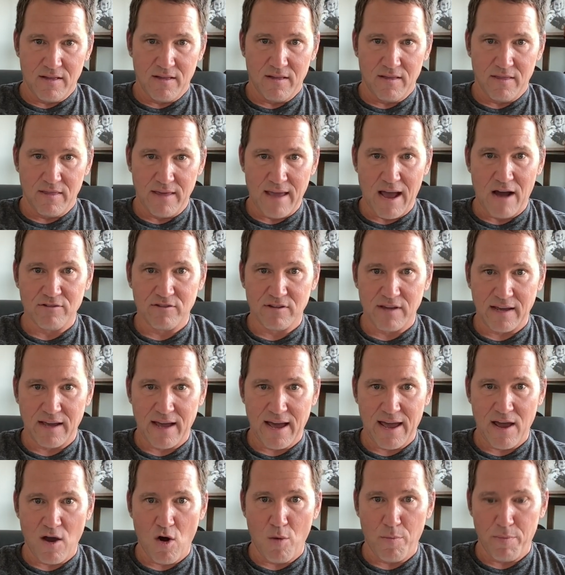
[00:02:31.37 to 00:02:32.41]
the outside
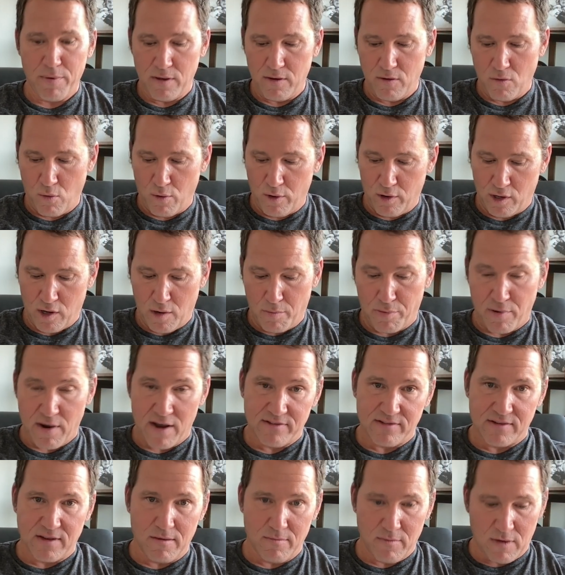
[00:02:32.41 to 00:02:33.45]
guy open, or you're going to
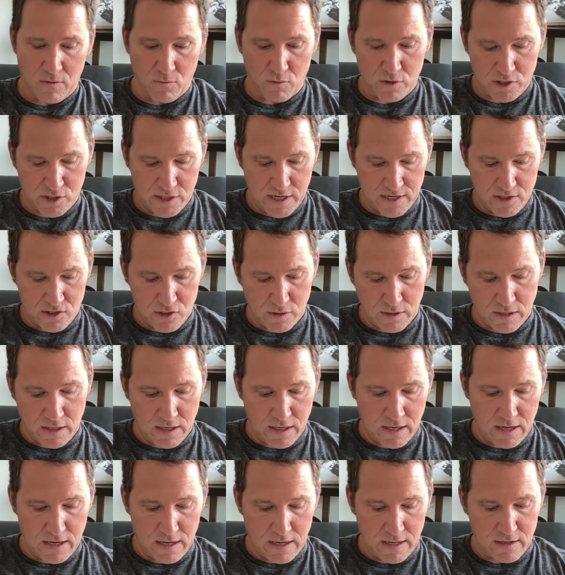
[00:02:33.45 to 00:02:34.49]
press him, in which case you can
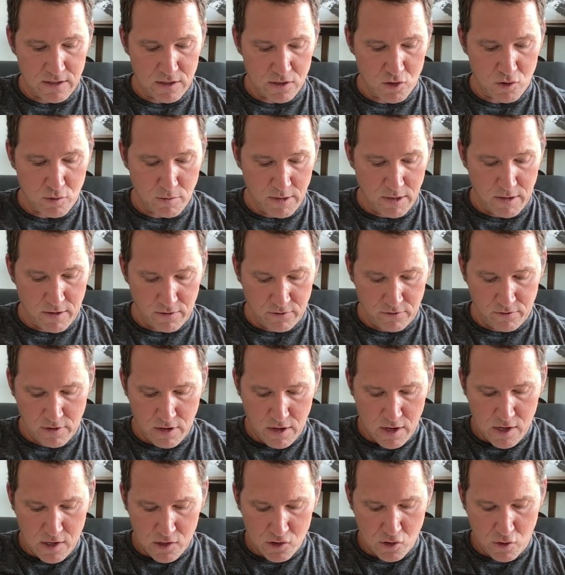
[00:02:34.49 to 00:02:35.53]
get it into 2 meters.
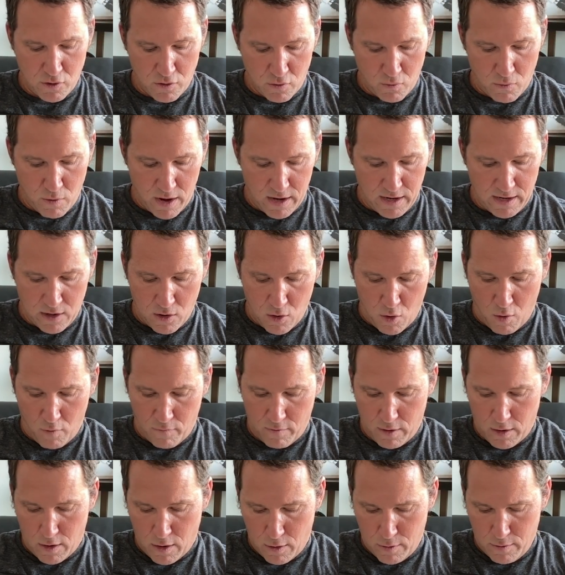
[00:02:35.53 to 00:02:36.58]
So they're running an
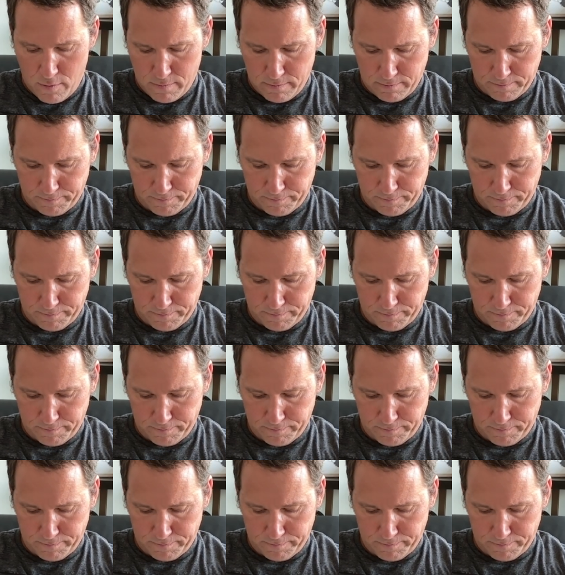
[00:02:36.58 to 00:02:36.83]
overload,